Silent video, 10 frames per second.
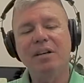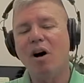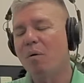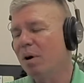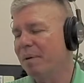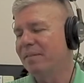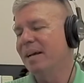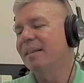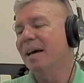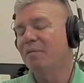You know, we've been
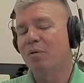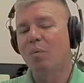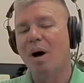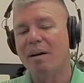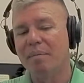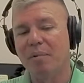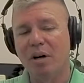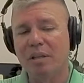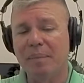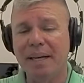saying that for a while on
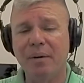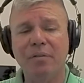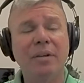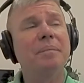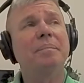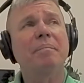Mark the Millennials,